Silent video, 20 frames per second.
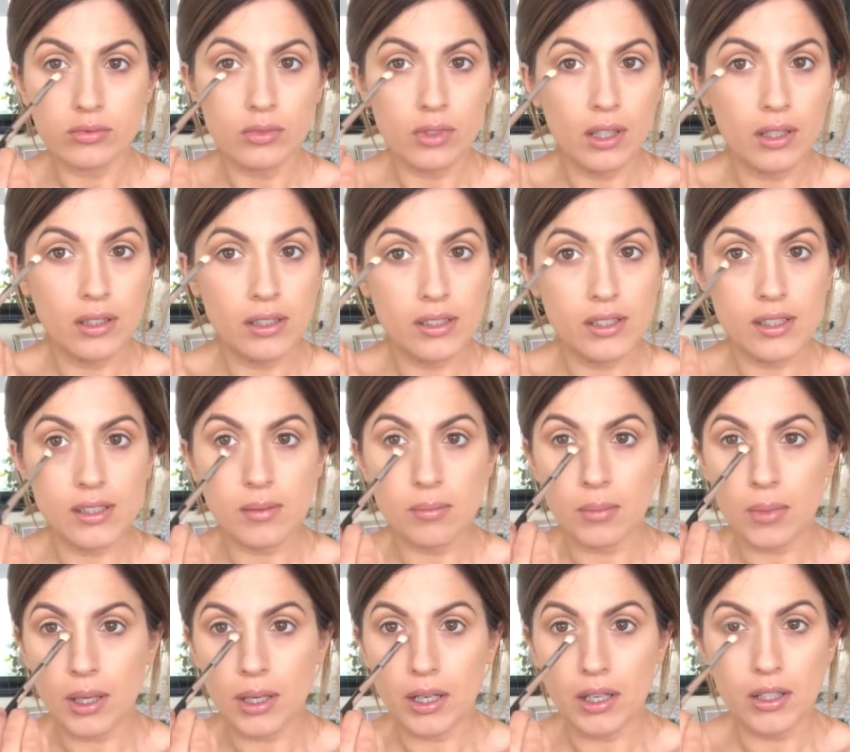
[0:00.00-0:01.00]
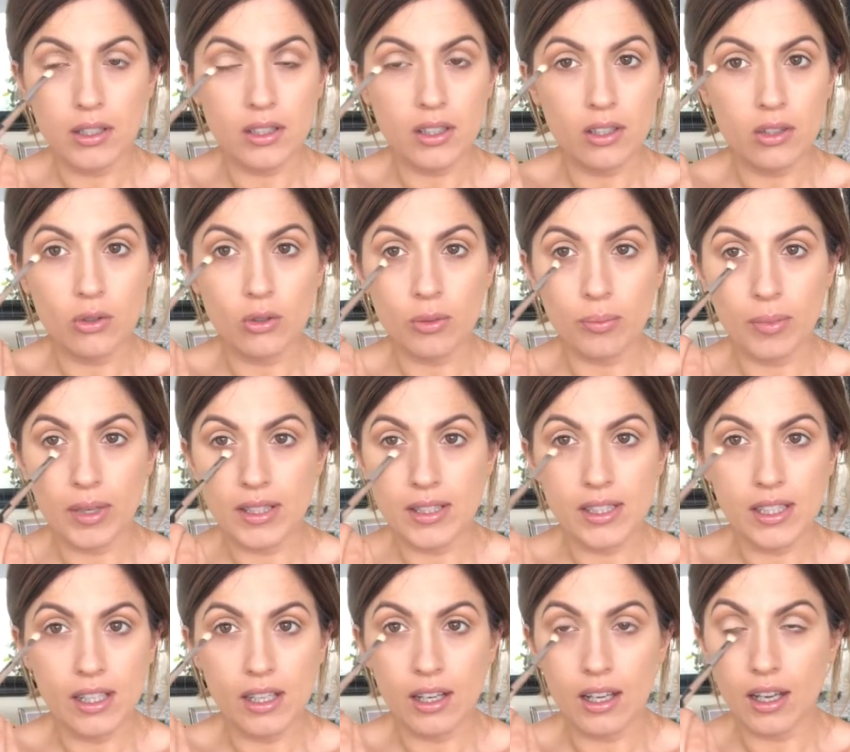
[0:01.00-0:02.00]
And this doesn't matter, it can look
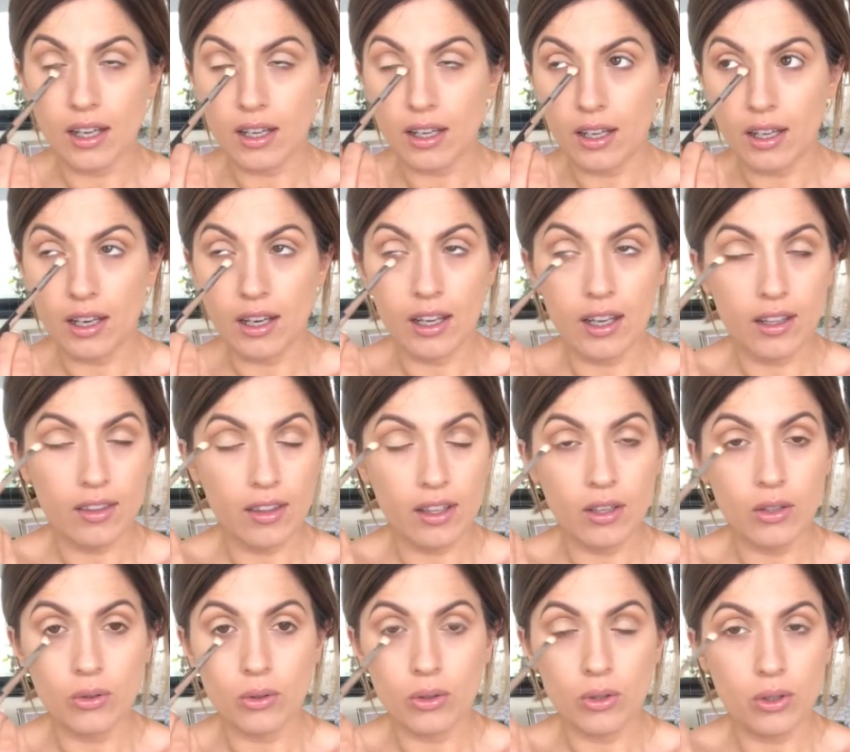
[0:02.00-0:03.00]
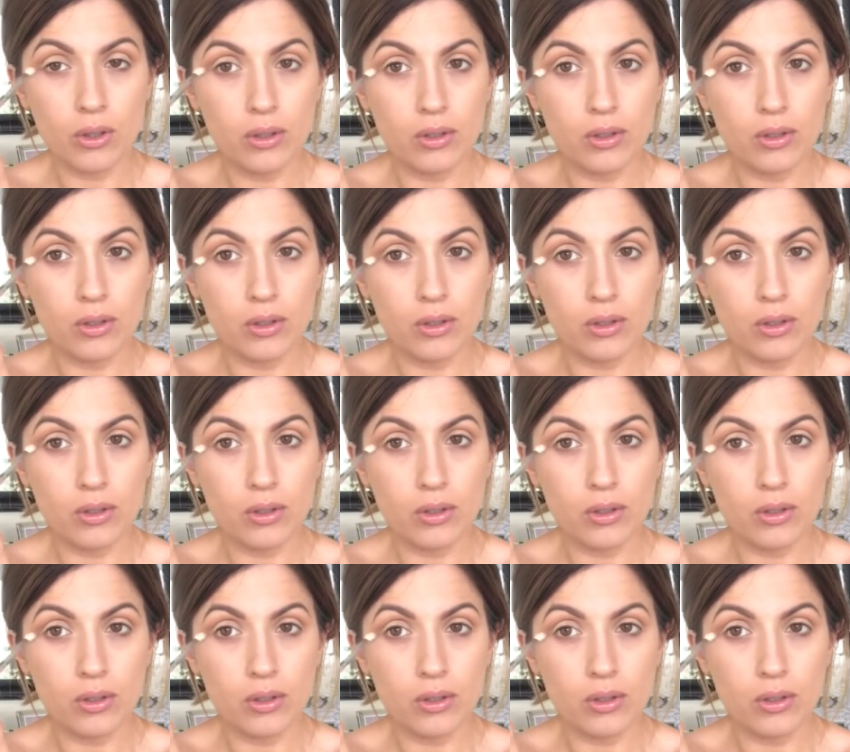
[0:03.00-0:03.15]
messy, like I like that look.